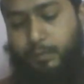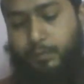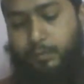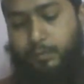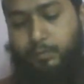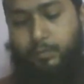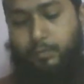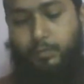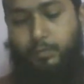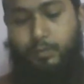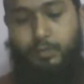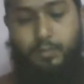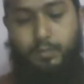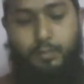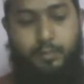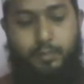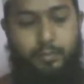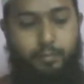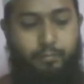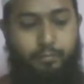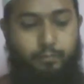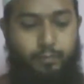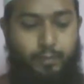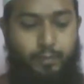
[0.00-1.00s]
So these are
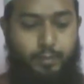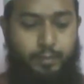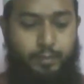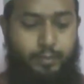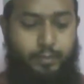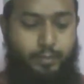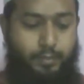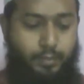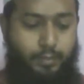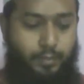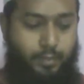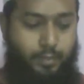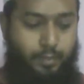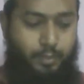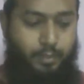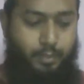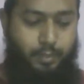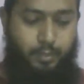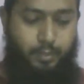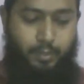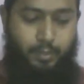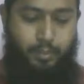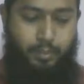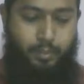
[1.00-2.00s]
the ways,
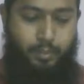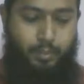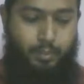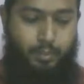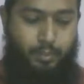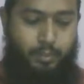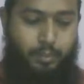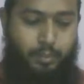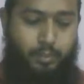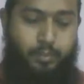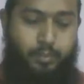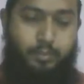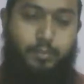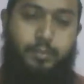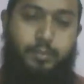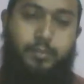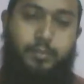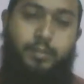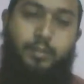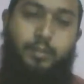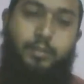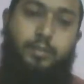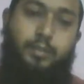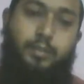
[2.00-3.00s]
these
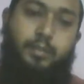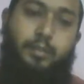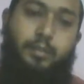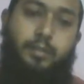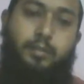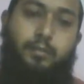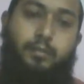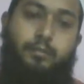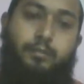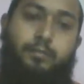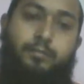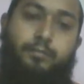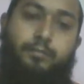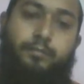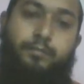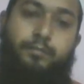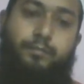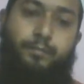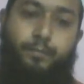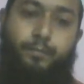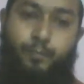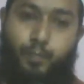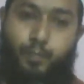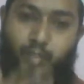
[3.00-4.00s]
are
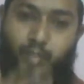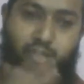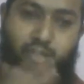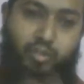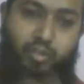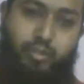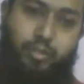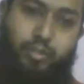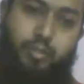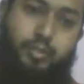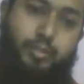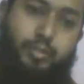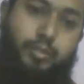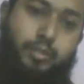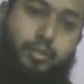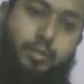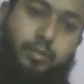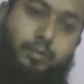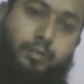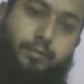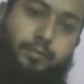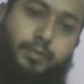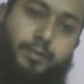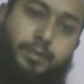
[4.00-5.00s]
the processes
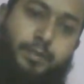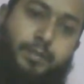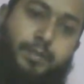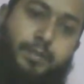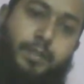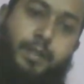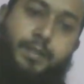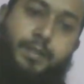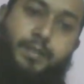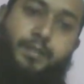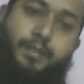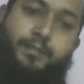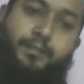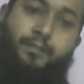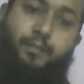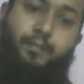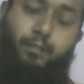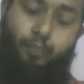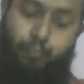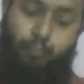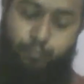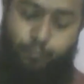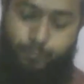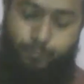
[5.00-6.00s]
scientists
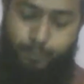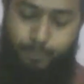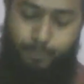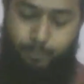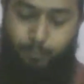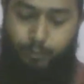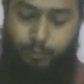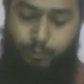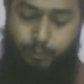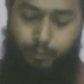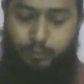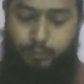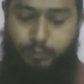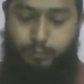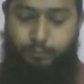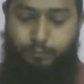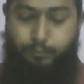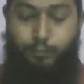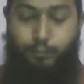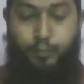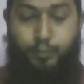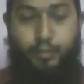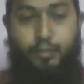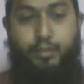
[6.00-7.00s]
follow. What are the
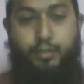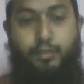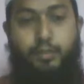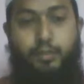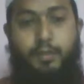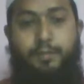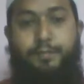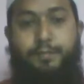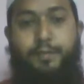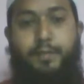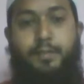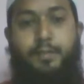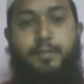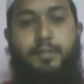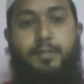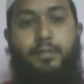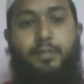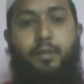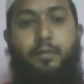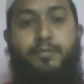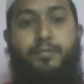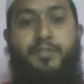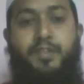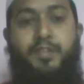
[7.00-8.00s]
process? First
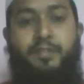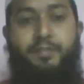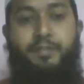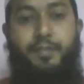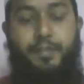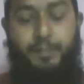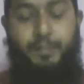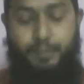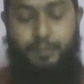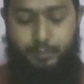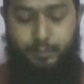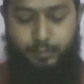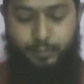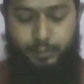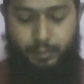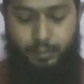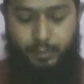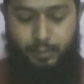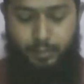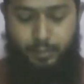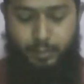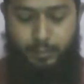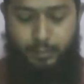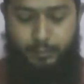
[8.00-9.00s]
observation,
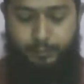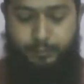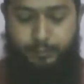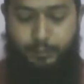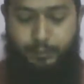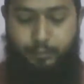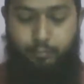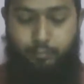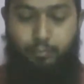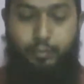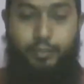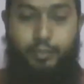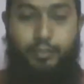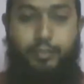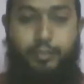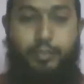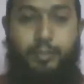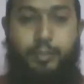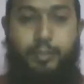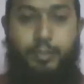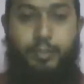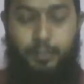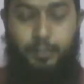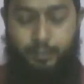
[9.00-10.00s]
then
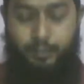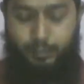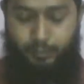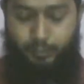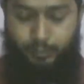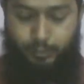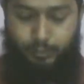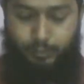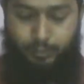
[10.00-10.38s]
questioning.